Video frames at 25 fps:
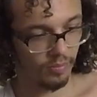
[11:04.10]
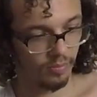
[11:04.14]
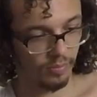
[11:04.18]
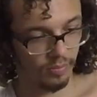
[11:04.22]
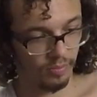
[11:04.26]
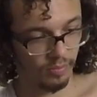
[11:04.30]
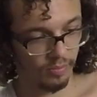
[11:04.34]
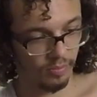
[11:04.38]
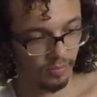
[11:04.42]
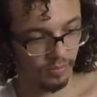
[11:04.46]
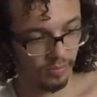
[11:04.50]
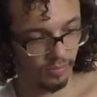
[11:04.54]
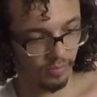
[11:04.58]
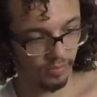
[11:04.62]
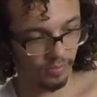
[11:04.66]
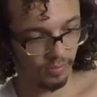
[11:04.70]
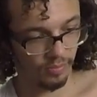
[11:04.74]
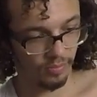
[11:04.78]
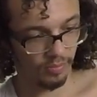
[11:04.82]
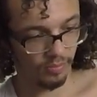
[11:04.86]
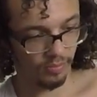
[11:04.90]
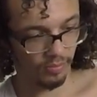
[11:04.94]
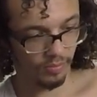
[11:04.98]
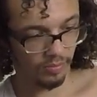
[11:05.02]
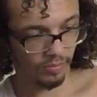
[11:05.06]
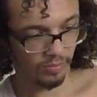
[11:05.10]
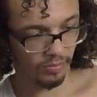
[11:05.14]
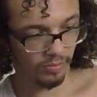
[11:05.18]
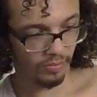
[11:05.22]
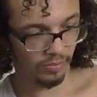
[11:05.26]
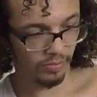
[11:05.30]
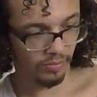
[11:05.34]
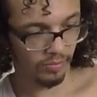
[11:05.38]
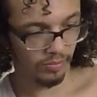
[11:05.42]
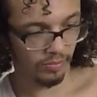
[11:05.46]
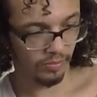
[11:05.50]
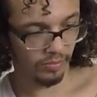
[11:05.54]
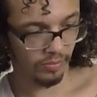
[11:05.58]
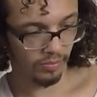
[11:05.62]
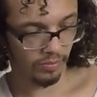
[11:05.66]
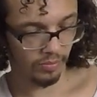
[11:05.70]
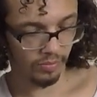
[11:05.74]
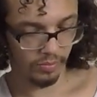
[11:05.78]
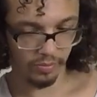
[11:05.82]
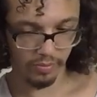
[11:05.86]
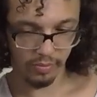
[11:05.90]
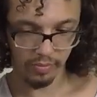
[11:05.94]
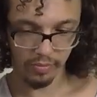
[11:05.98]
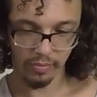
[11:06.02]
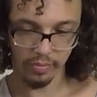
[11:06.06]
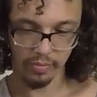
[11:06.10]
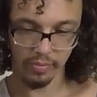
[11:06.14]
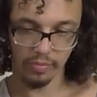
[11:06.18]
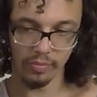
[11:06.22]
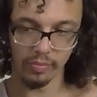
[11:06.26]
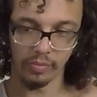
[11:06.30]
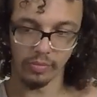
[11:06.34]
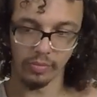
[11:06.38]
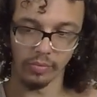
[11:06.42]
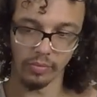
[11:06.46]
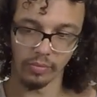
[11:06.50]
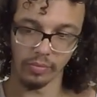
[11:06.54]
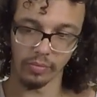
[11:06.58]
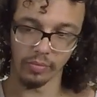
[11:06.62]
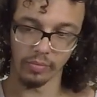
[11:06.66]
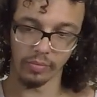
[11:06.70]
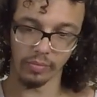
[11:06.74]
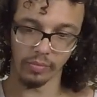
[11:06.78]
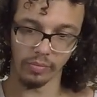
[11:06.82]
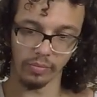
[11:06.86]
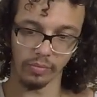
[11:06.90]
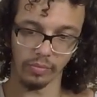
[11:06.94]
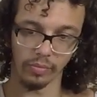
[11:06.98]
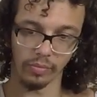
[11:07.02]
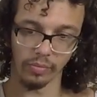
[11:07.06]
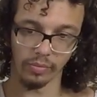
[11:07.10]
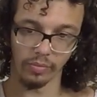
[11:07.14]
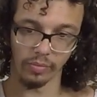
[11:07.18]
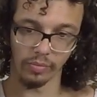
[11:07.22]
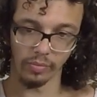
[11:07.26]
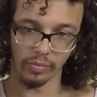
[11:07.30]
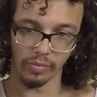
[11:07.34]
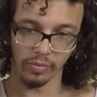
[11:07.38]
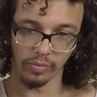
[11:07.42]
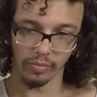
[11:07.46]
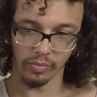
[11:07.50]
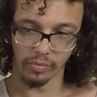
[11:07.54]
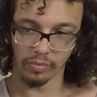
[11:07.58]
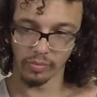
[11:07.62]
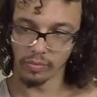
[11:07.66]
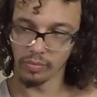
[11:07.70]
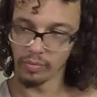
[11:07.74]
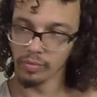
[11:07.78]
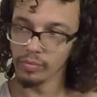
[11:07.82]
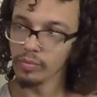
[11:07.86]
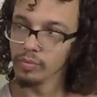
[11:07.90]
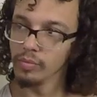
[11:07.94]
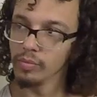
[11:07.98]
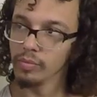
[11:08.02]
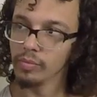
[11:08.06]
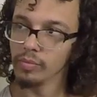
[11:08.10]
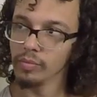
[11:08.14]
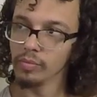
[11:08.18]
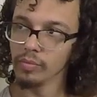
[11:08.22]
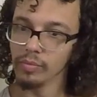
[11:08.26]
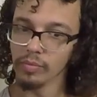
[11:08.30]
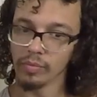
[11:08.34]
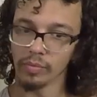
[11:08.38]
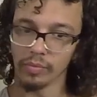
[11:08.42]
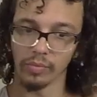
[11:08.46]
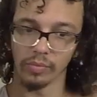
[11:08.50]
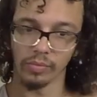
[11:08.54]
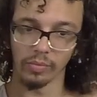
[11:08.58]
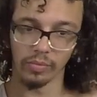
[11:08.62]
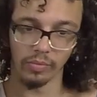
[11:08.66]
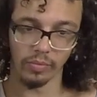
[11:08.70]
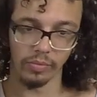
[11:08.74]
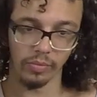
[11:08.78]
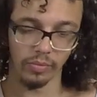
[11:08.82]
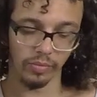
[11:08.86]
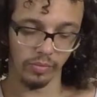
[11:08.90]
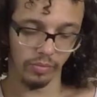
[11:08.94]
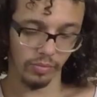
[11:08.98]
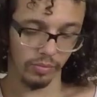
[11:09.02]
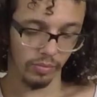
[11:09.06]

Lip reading: The person shown says nothing.